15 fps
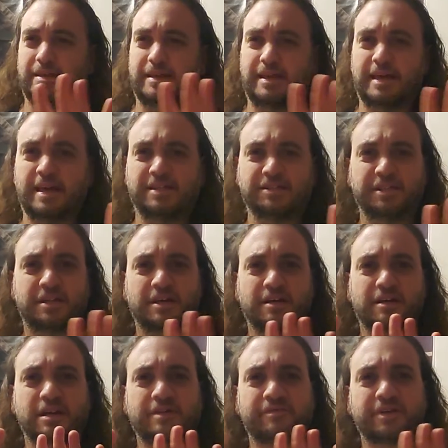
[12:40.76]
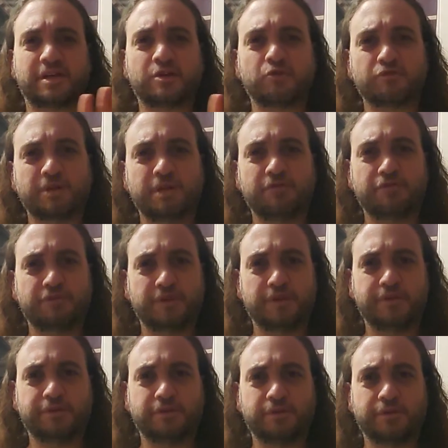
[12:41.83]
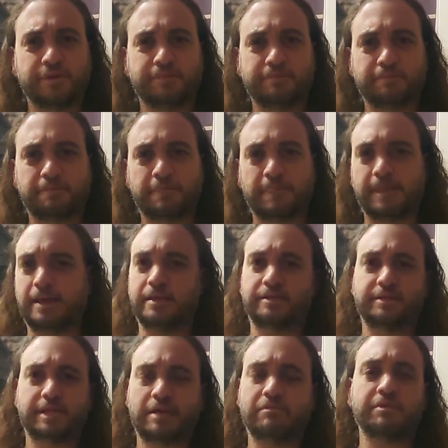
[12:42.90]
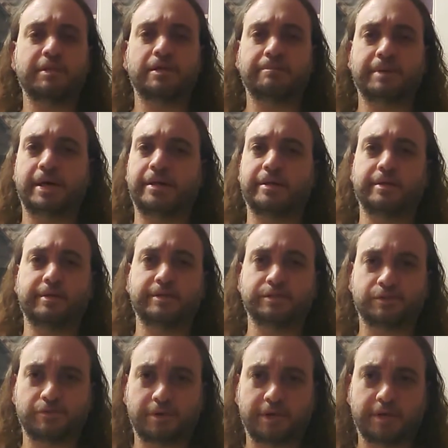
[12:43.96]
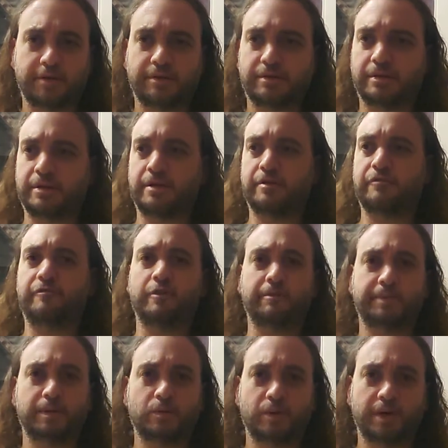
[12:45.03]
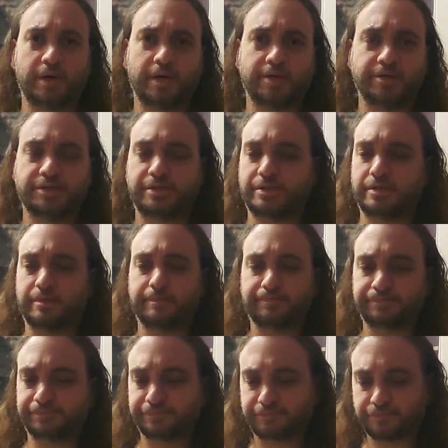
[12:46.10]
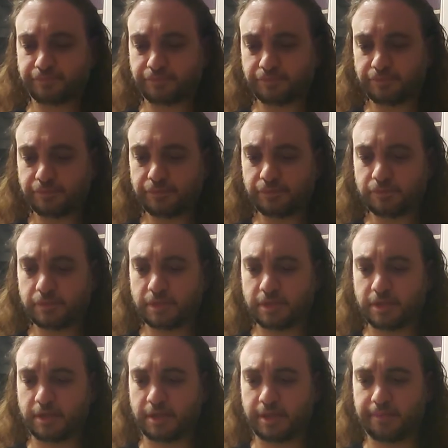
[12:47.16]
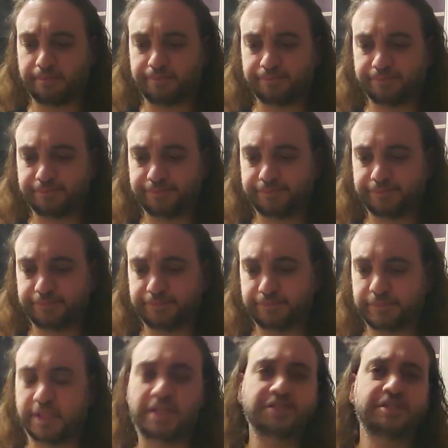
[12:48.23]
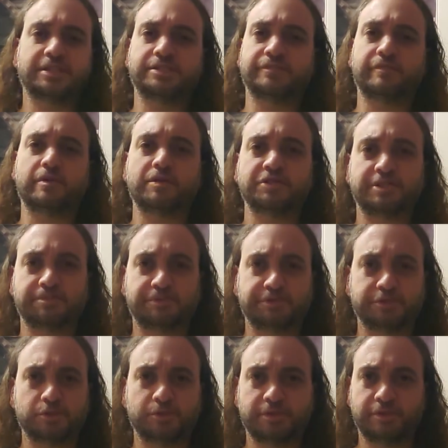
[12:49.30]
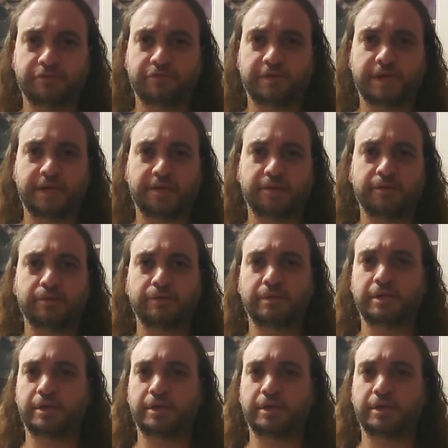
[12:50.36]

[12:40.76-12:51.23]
Has like a kind of like a gritty feel to it. Everything about it is great. Filming wise, like I said, it's a very simple story to follow,